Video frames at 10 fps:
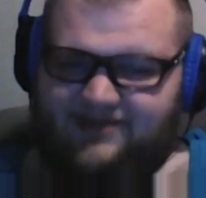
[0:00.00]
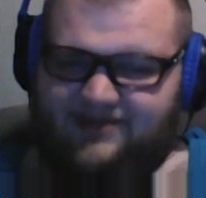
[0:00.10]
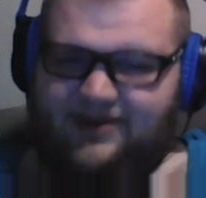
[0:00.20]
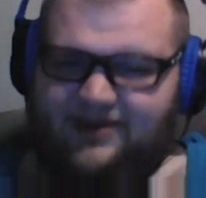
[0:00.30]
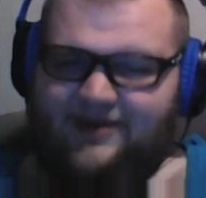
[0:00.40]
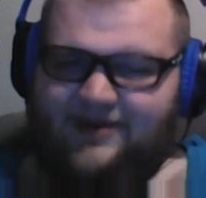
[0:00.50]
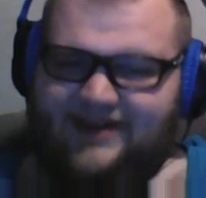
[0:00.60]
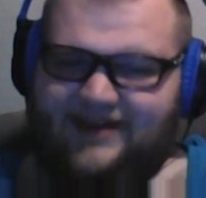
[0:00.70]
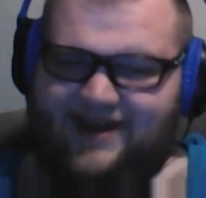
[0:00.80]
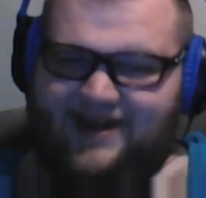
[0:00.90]
we did not. I
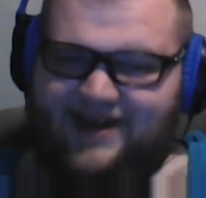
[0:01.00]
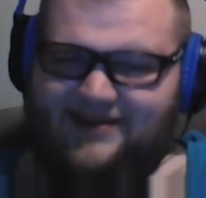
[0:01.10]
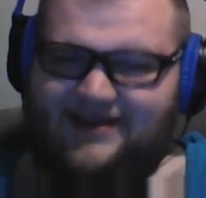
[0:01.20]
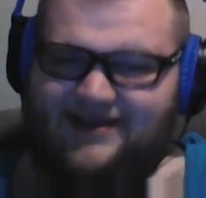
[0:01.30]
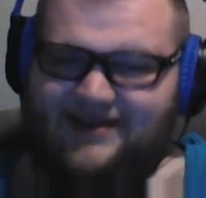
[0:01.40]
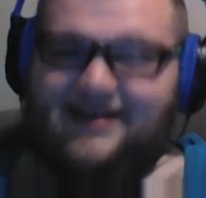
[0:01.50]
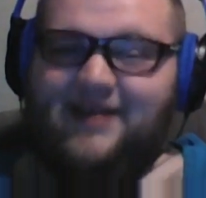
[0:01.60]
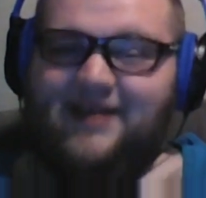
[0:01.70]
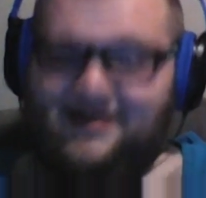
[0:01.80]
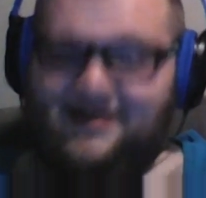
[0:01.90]
missed it. They beat
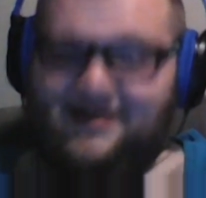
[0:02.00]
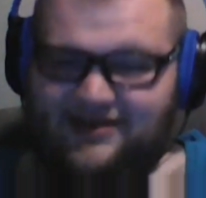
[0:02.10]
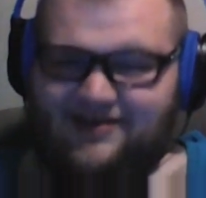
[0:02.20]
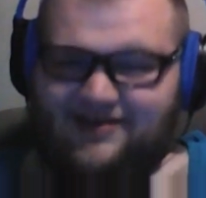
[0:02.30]
Minnesota.